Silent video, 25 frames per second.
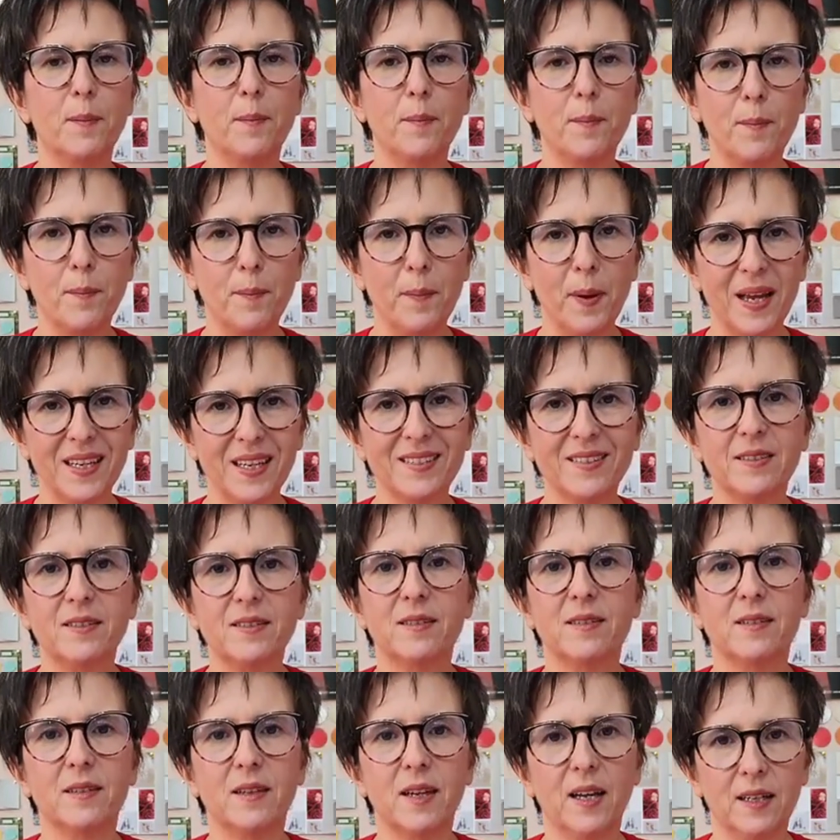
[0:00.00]

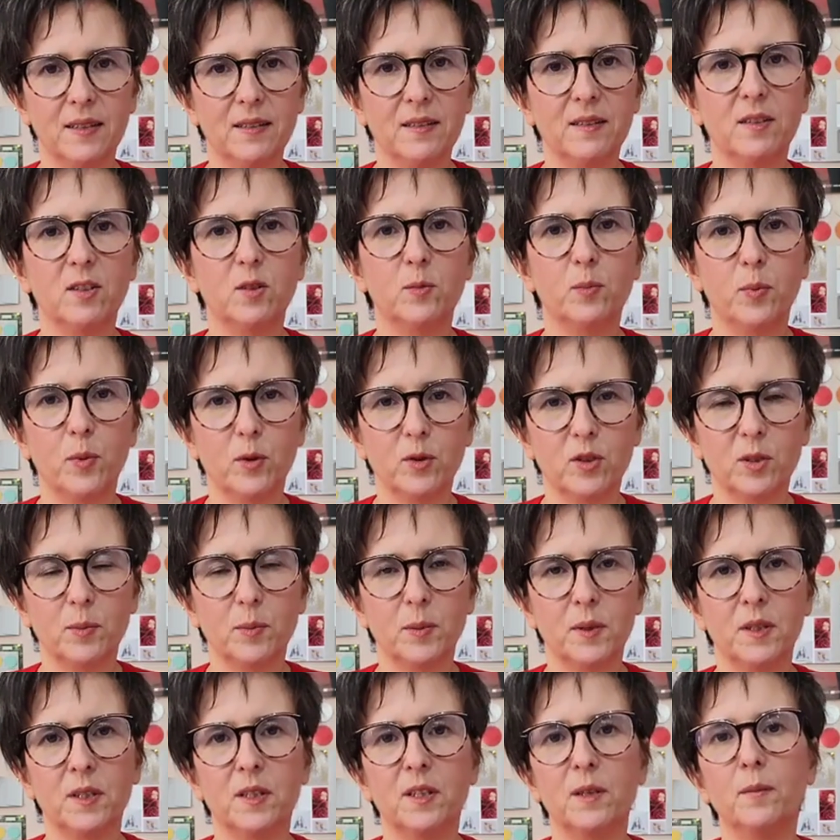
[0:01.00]
best answer
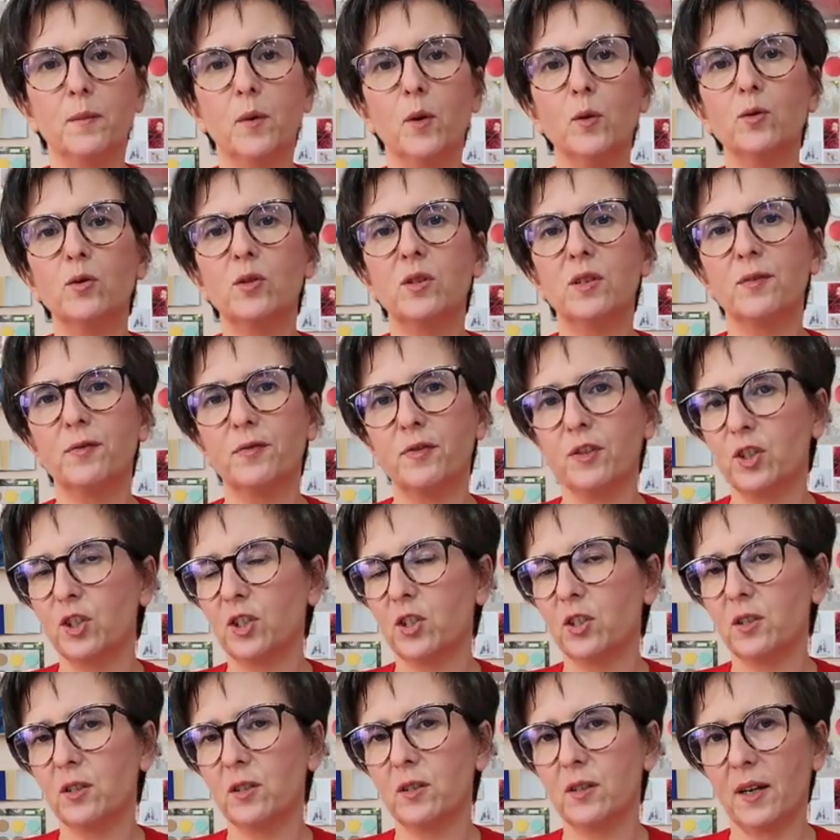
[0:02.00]
possible, the most
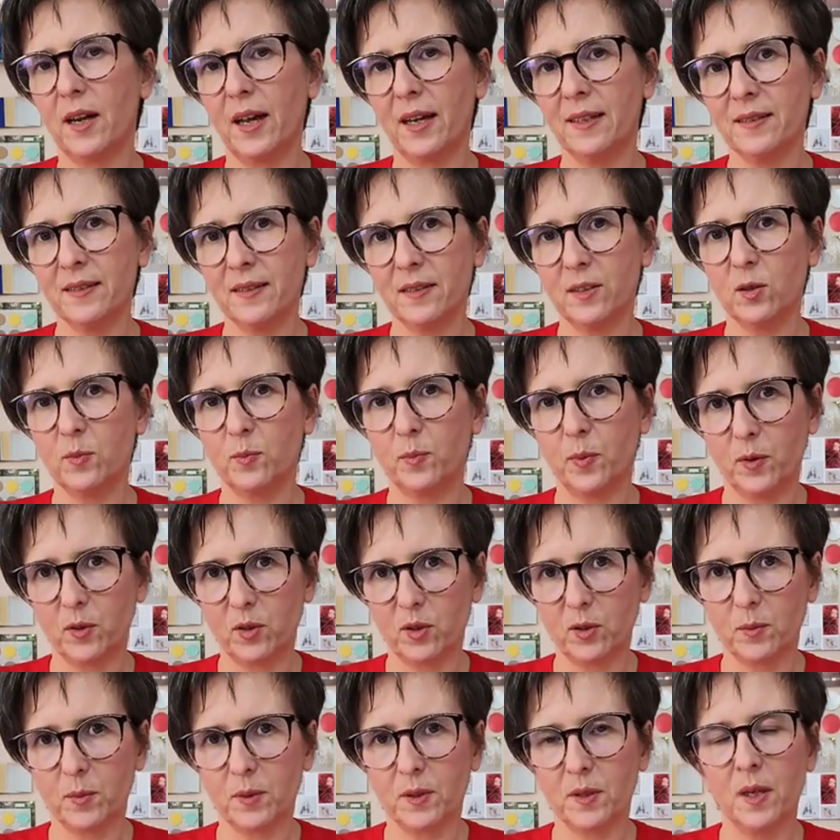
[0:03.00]
efficient answer
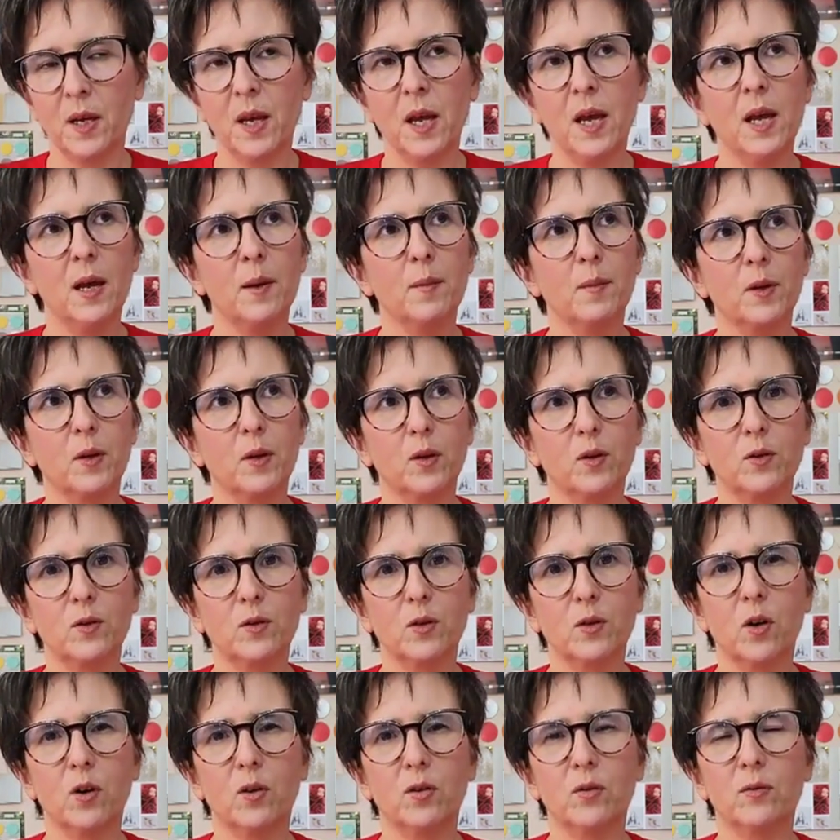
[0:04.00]
possible.
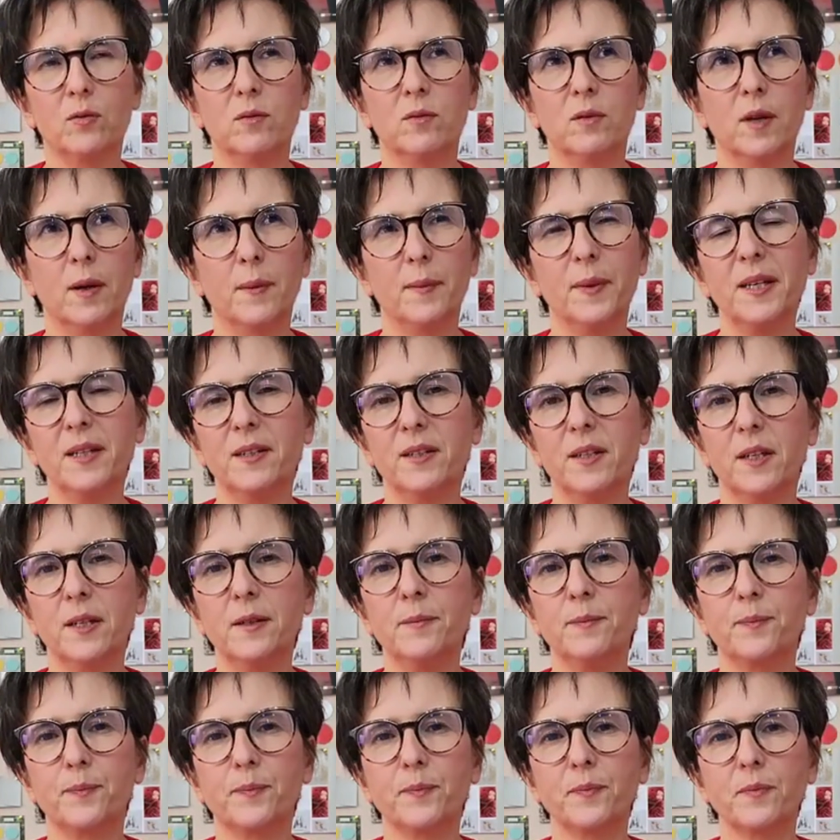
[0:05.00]
Because on a
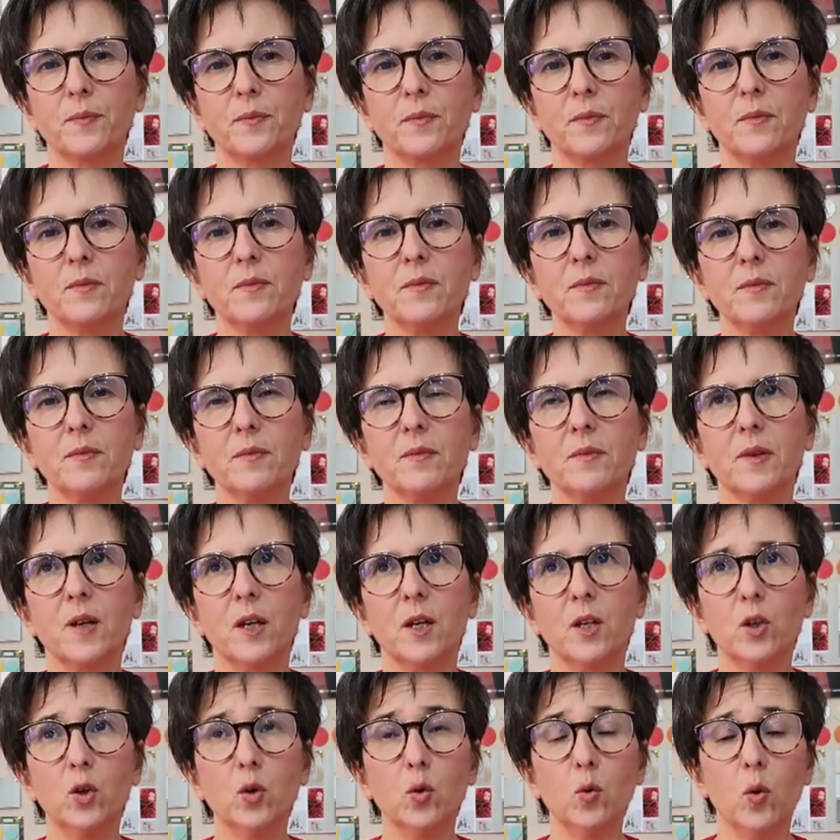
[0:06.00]
meeting,
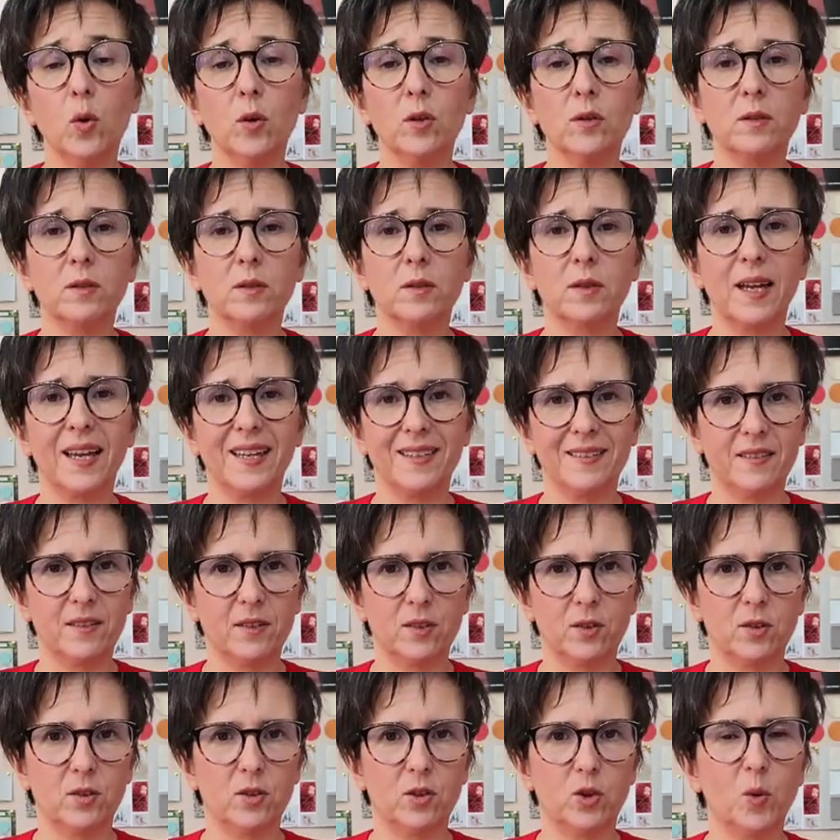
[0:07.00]
you want
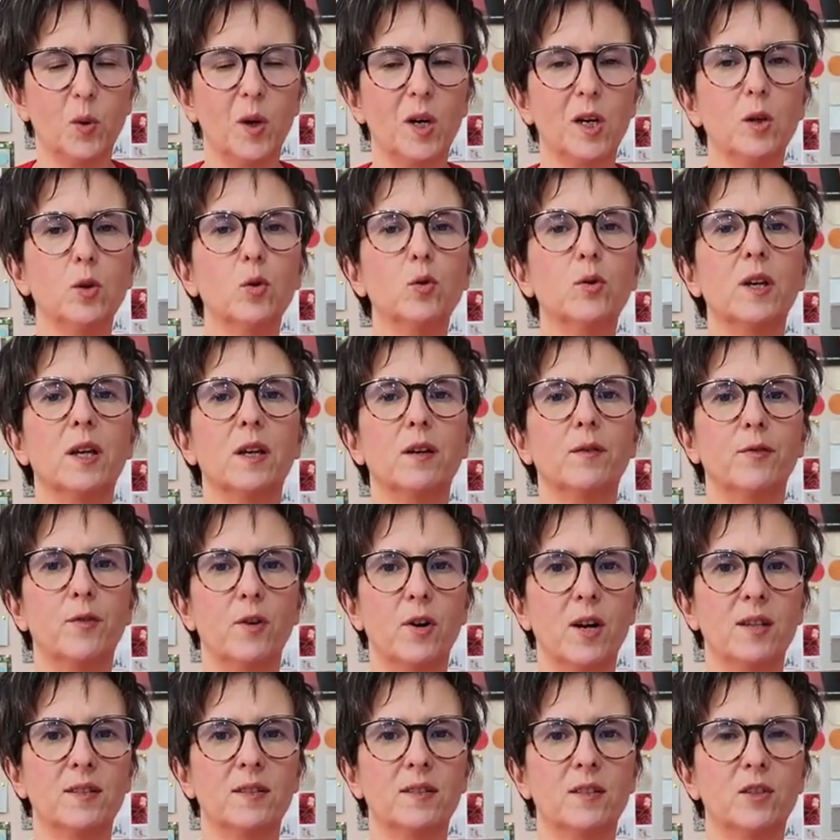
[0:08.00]
answers, you are looking
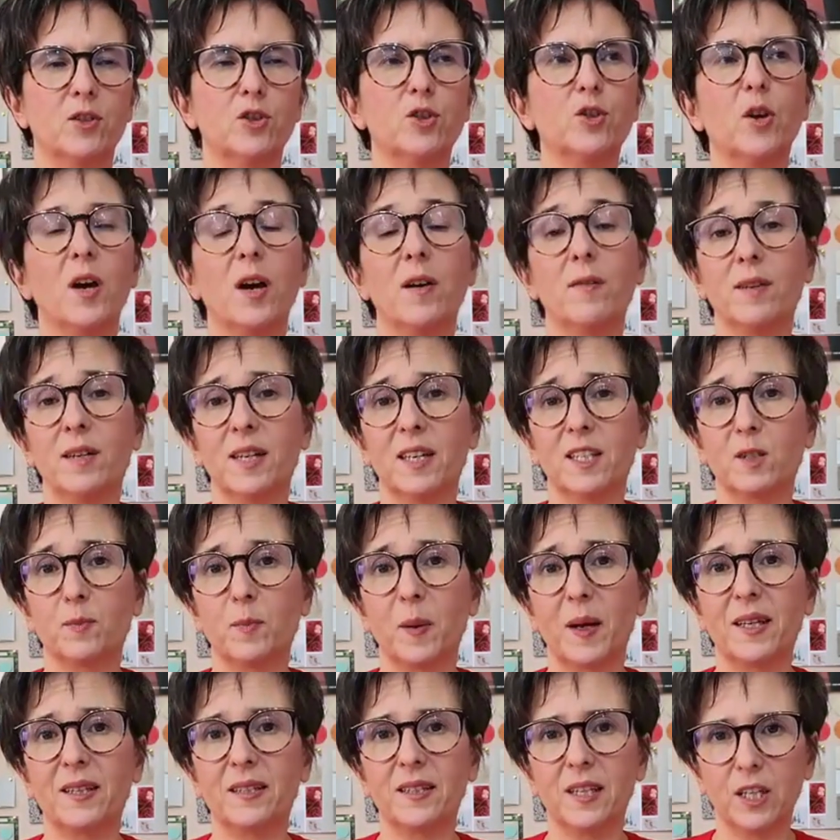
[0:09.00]
for answers, you have an
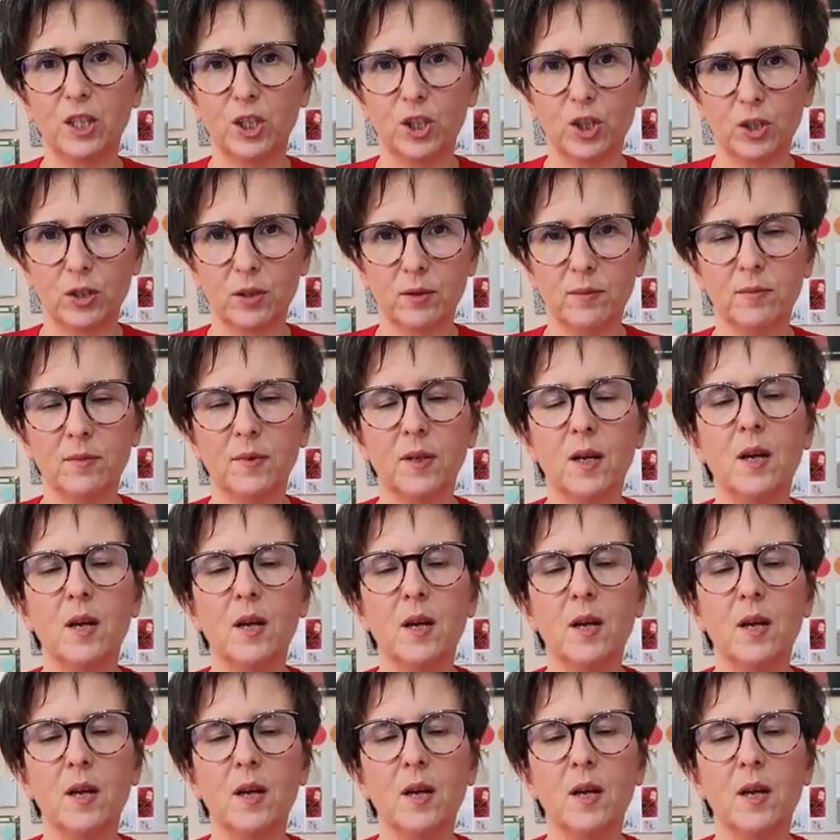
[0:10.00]
expectation.